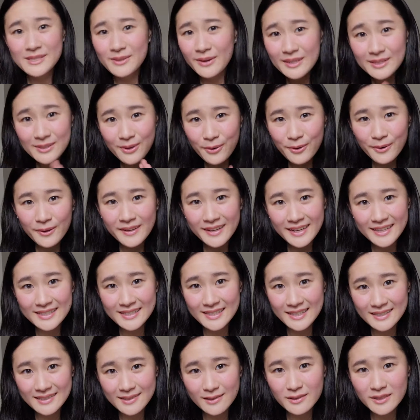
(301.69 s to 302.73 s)
So I totally get
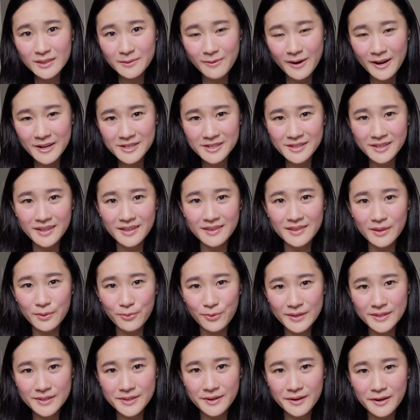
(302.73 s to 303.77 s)
seasonal depression in the
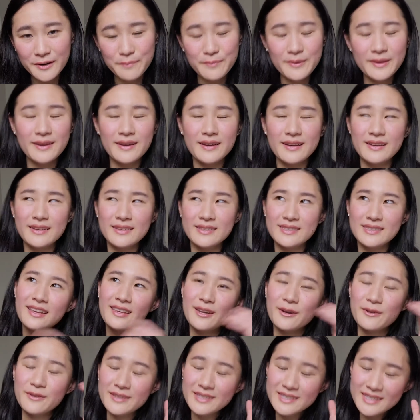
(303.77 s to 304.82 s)
winter because,
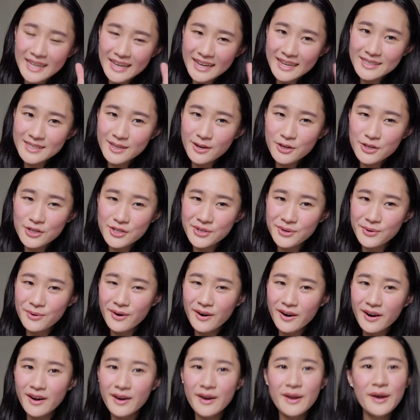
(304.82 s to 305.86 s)
you know, the days are
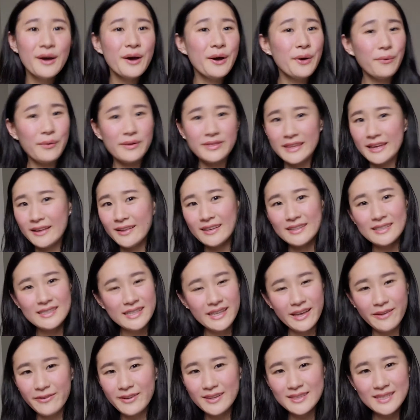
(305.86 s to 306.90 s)
short, with daylight
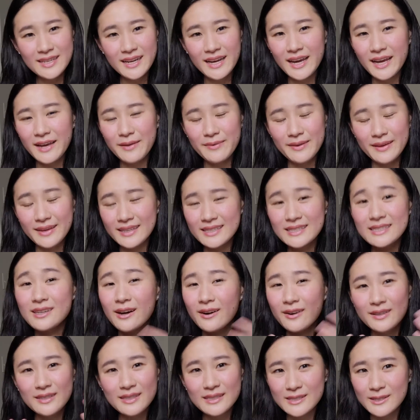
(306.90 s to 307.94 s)
savings time, it gets
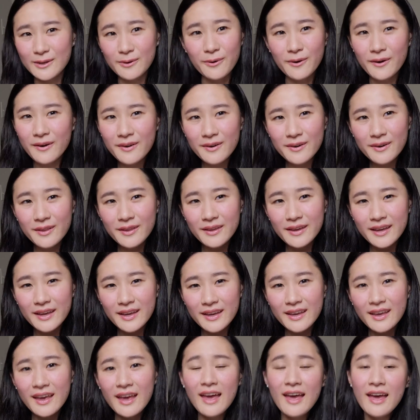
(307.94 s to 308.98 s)
dark so
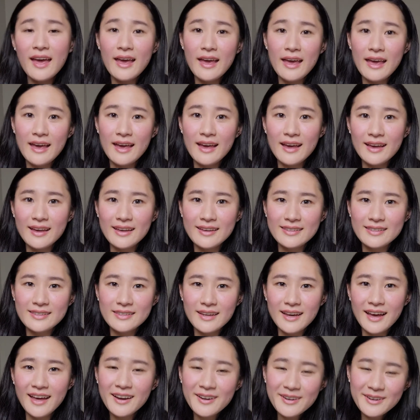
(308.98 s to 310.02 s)
early, and
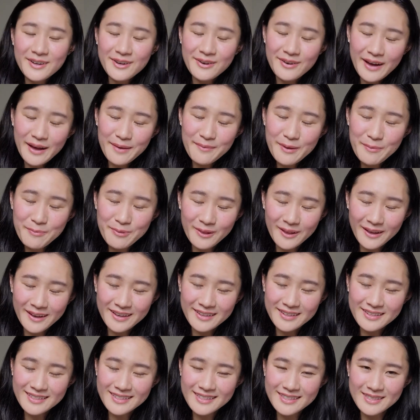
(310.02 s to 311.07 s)
I don't know, I'm a
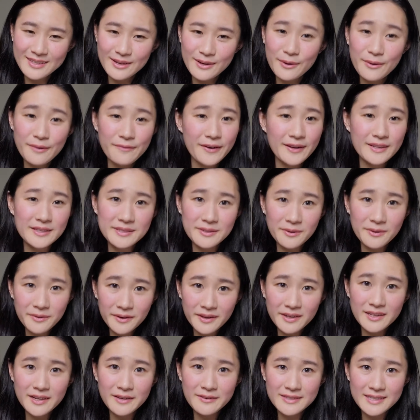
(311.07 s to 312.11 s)
plant, so if I don't
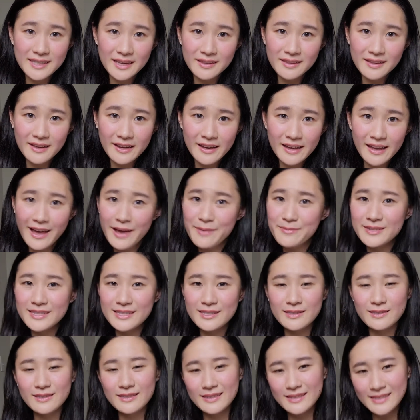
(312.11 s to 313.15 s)
get enough sunlight, I'm just
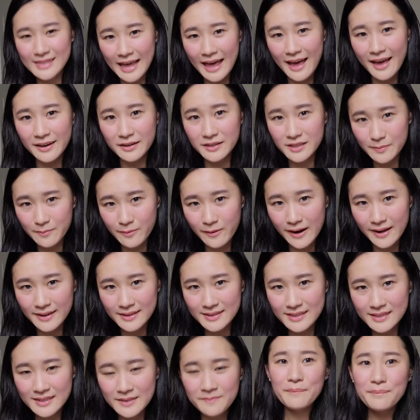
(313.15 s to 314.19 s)
sad and
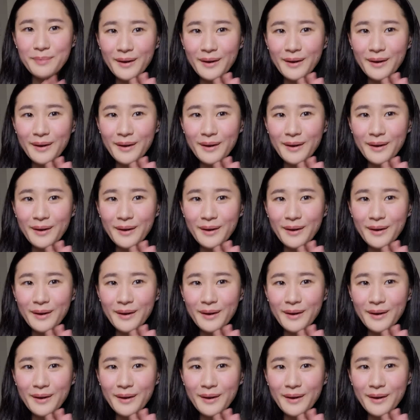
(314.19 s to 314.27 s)
depressed.